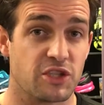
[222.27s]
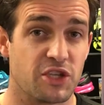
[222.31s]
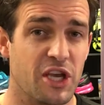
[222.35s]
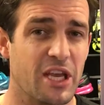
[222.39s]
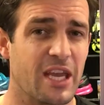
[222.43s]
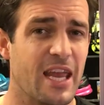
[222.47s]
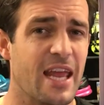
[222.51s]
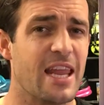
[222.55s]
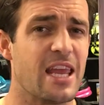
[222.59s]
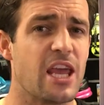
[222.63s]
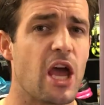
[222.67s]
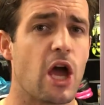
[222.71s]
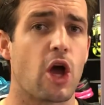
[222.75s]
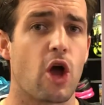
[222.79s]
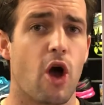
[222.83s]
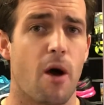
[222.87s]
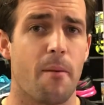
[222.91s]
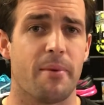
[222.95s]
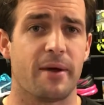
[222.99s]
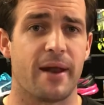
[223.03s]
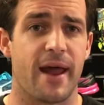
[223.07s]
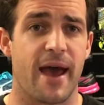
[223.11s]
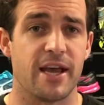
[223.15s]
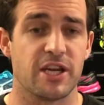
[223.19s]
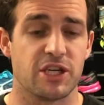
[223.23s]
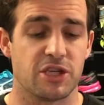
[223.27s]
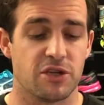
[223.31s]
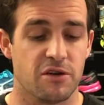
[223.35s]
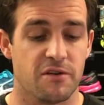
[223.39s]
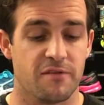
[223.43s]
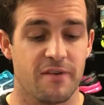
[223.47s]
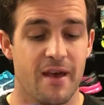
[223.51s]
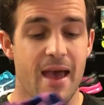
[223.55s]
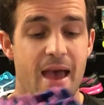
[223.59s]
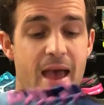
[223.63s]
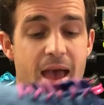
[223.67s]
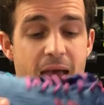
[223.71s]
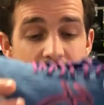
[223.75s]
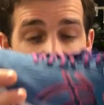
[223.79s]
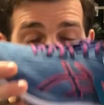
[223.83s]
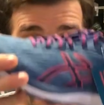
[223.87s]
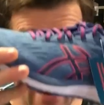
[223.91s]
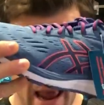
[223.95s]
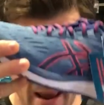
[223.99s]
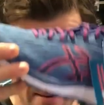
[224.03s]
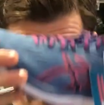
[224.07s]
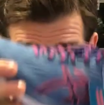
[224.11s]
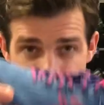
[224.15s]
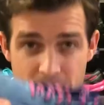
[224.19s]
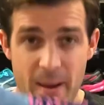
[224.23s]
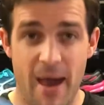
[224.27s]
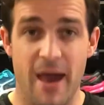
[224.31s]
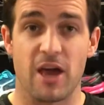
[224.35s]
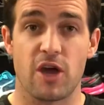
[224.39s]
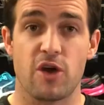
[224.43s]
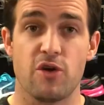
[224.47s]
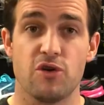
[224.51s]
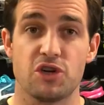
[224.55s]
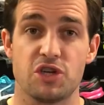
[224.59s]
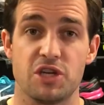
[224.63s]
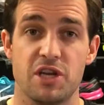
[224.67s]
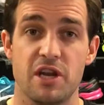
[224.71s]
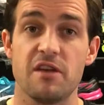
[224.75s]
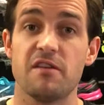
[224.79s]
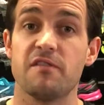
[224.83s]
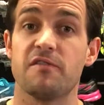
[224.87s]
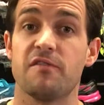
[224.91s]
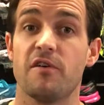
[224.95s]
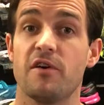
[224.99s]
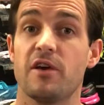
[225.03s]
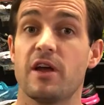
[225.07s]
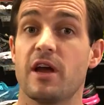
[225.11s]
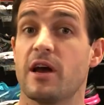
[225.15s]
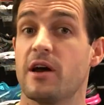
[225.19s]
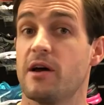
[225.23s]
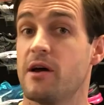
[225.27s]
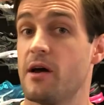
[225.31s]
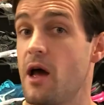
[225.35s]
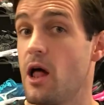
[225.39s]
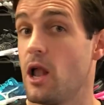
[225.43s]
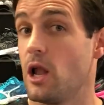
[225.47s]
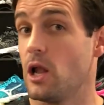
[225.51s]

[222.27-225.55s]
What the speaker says: So you're getting a combination of impact cushioning for your